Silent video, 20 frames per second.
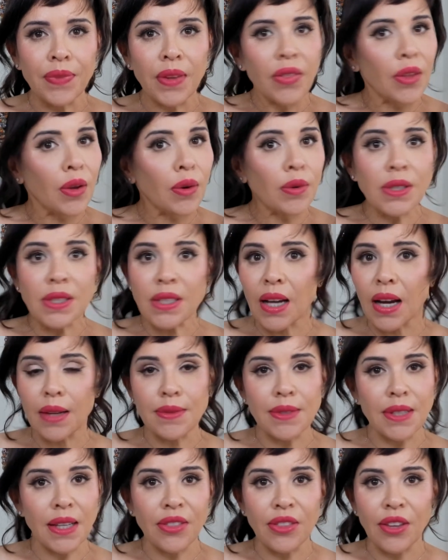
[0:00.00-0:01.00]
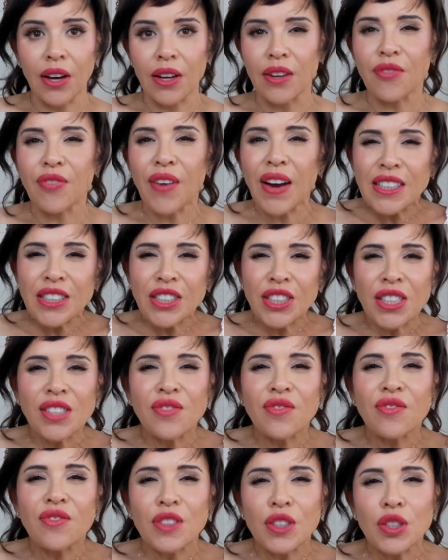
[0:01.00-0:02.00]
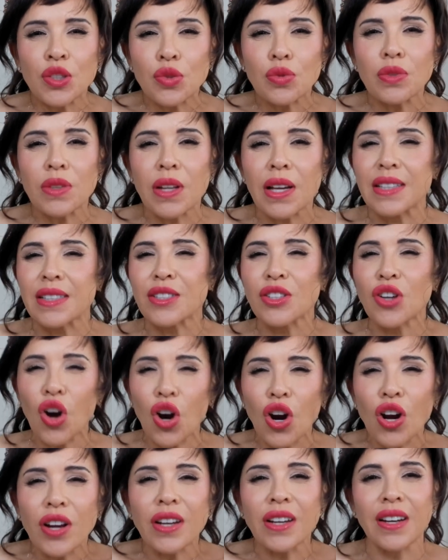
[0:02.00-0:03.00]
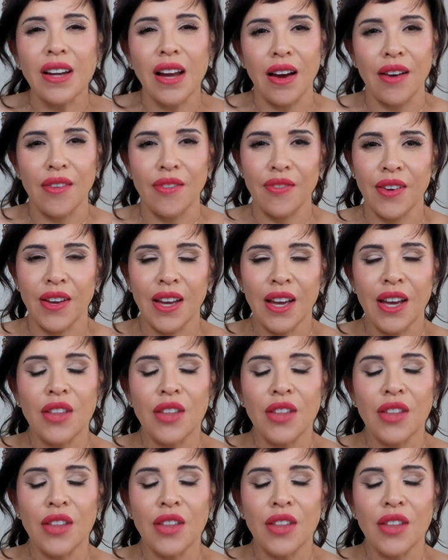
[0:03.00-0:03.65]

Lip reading: There were times I thought if I just visualized hard enough,